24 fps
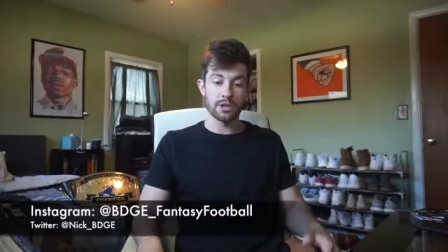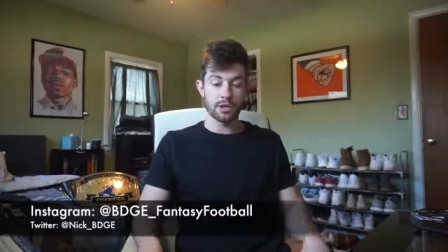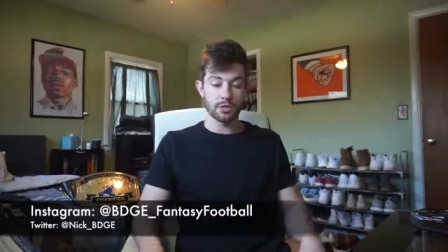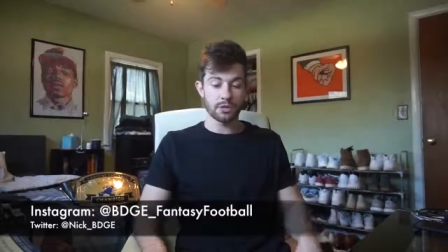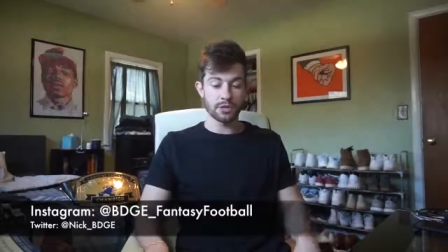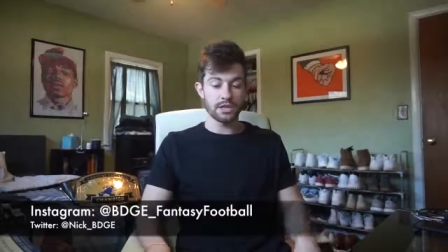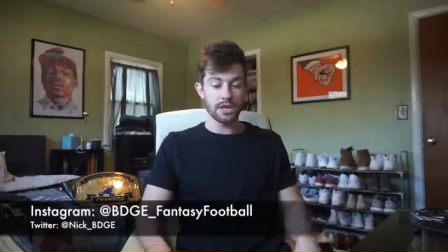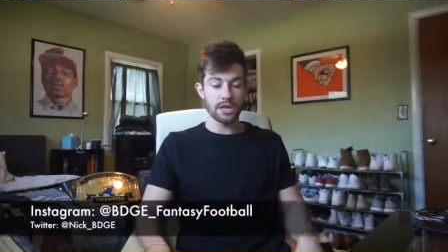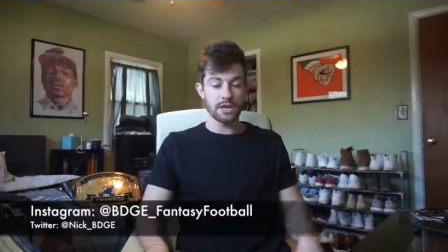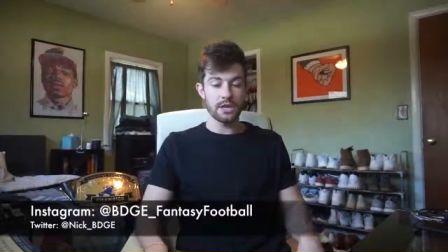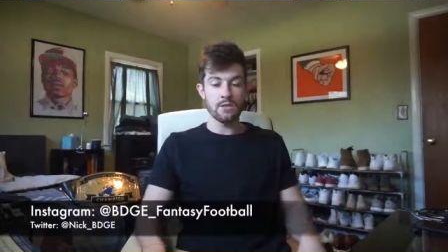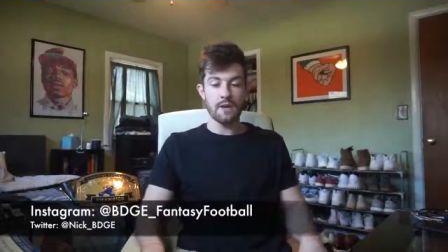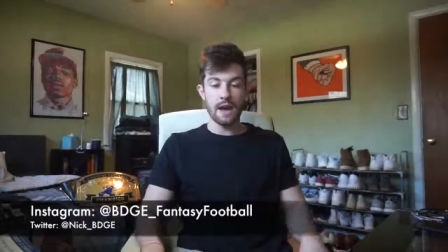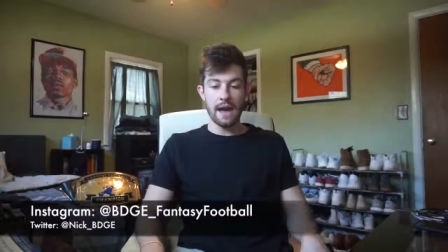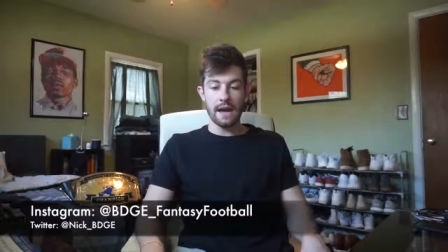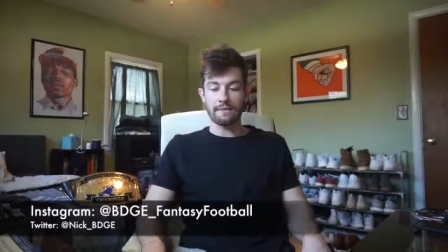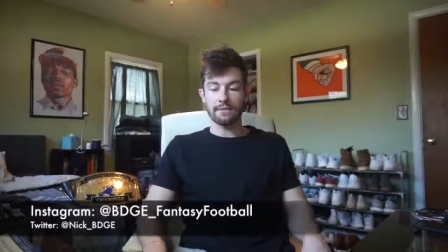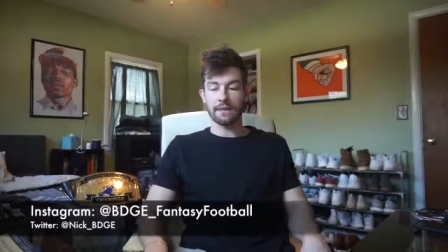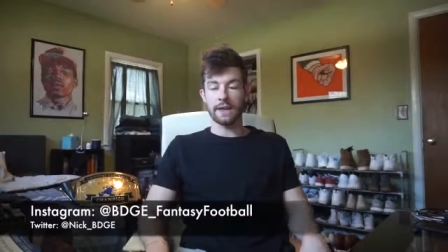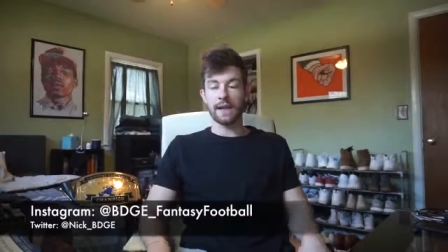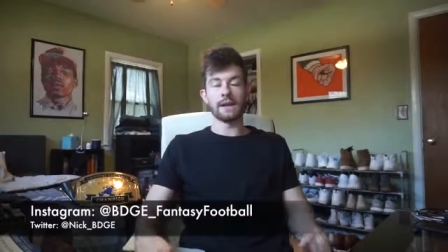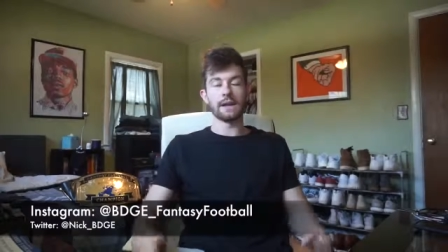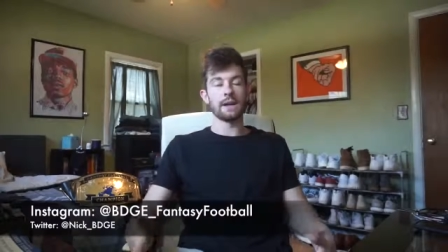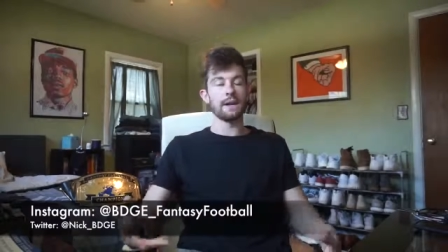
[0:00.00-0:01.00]
So say you
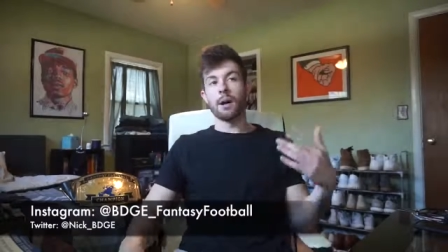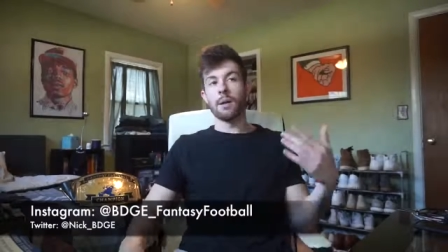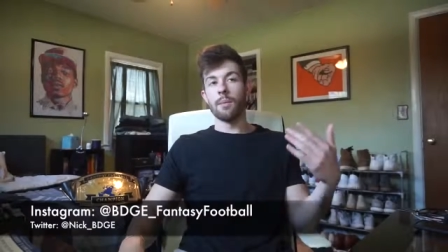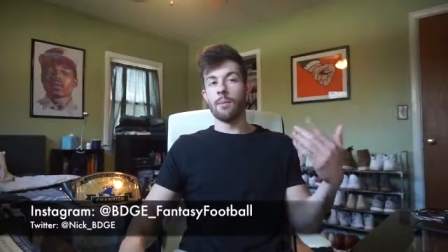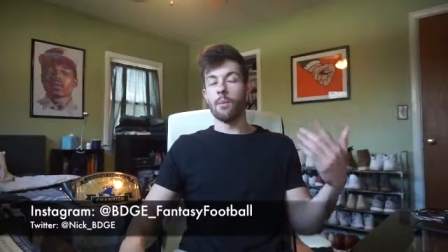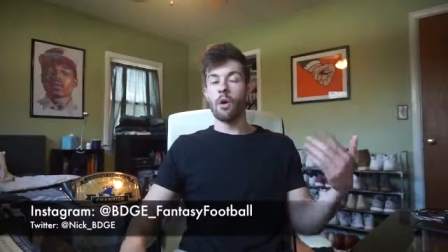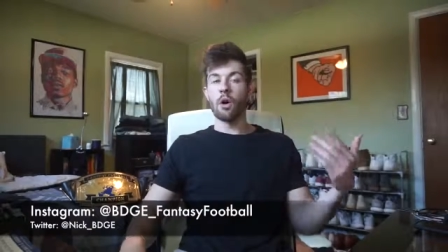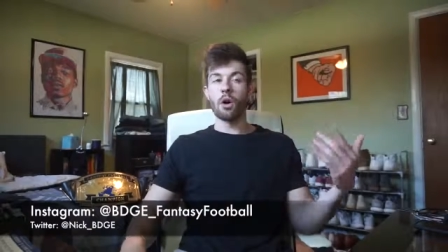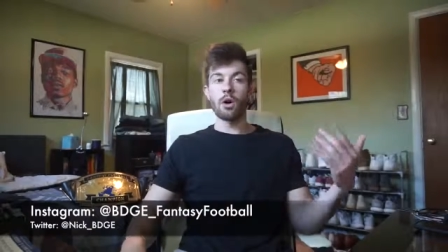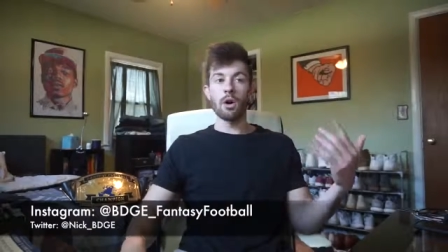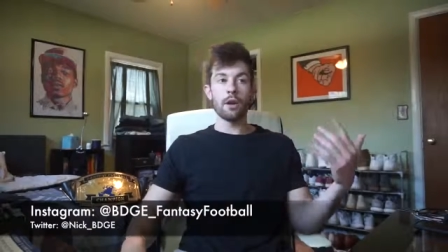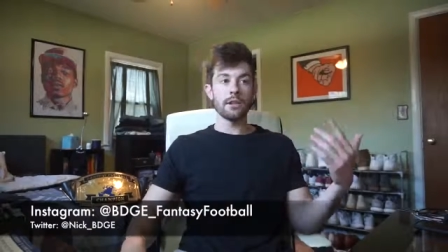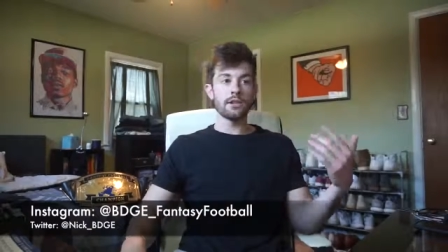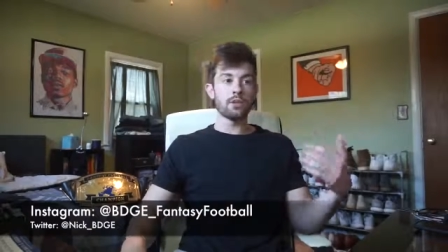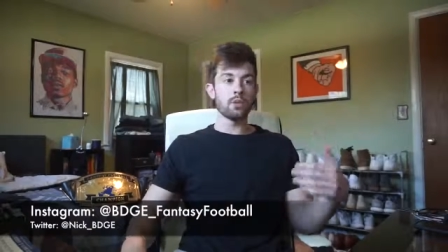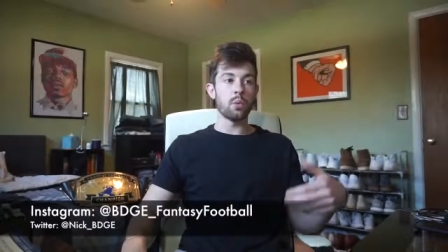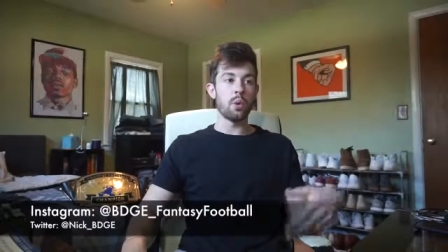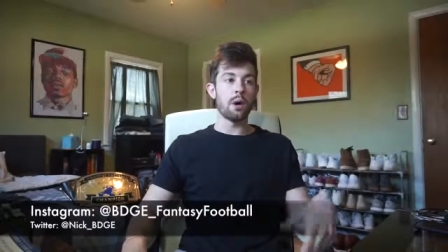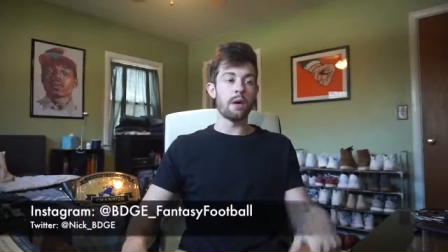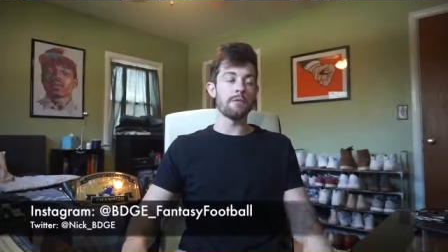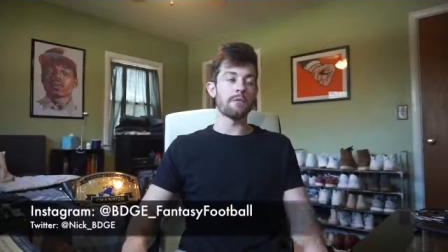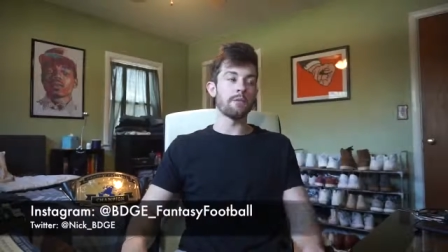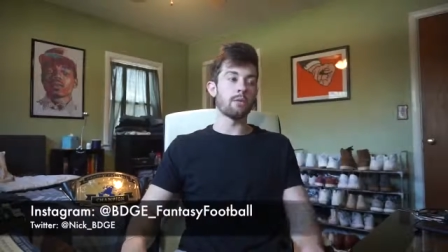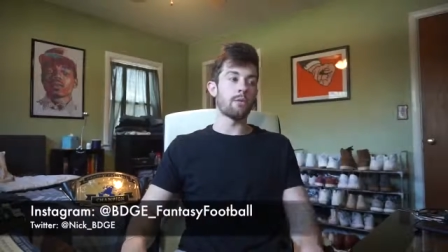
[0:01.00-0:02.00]
have like Kamara
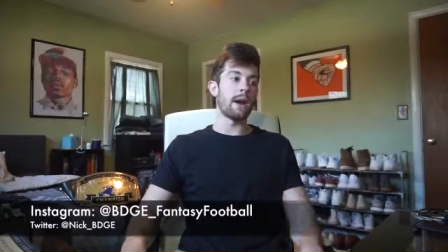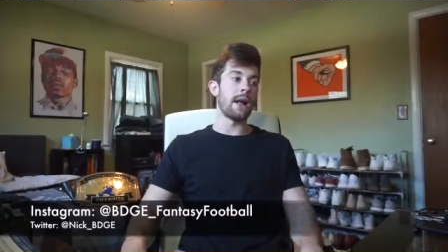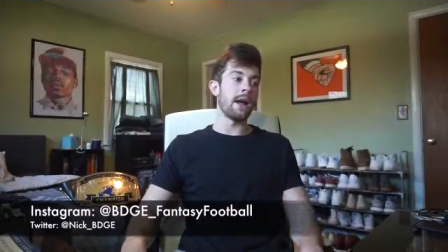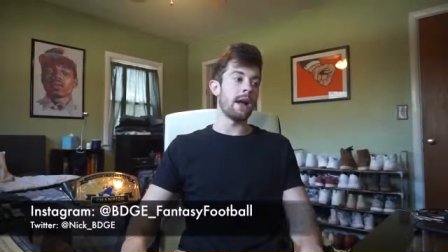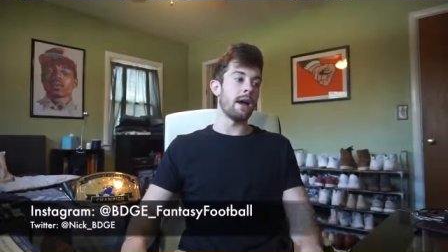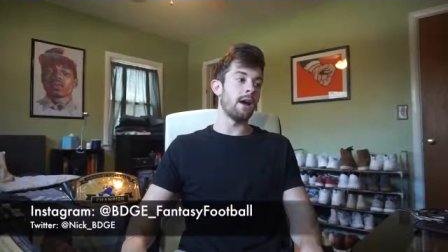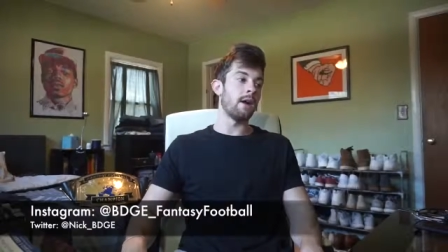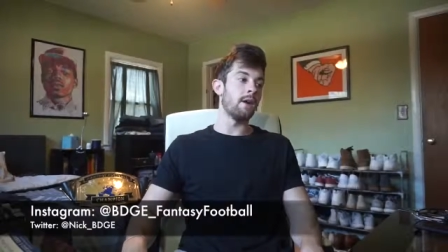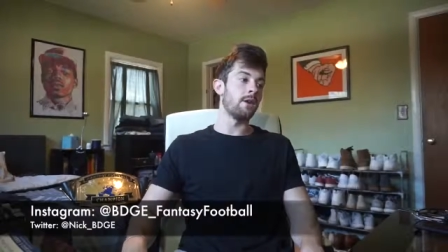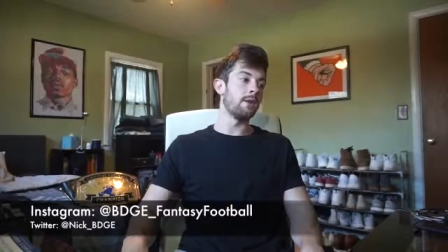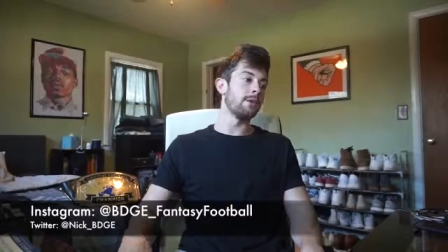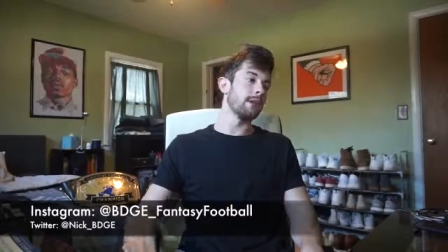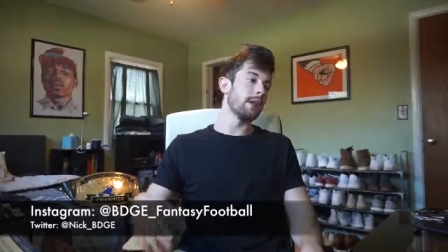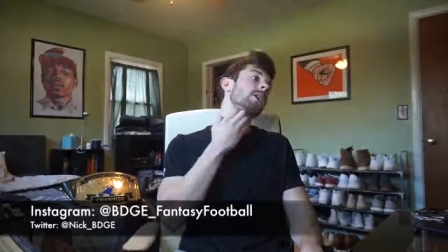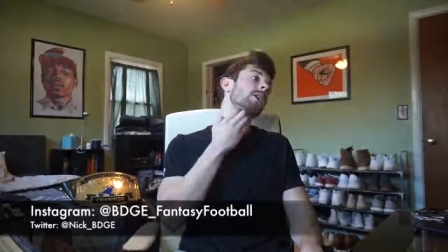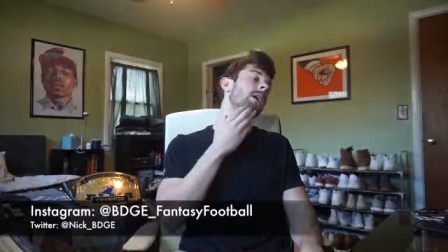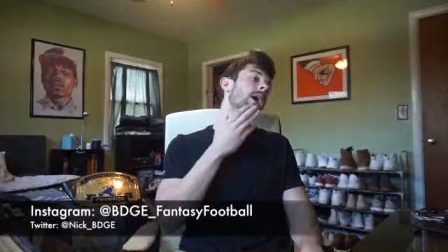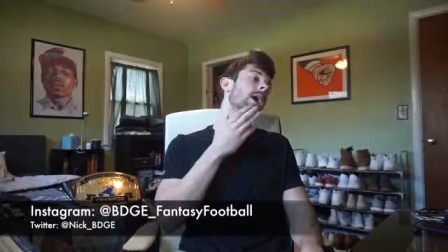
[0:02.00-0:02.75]
12th round,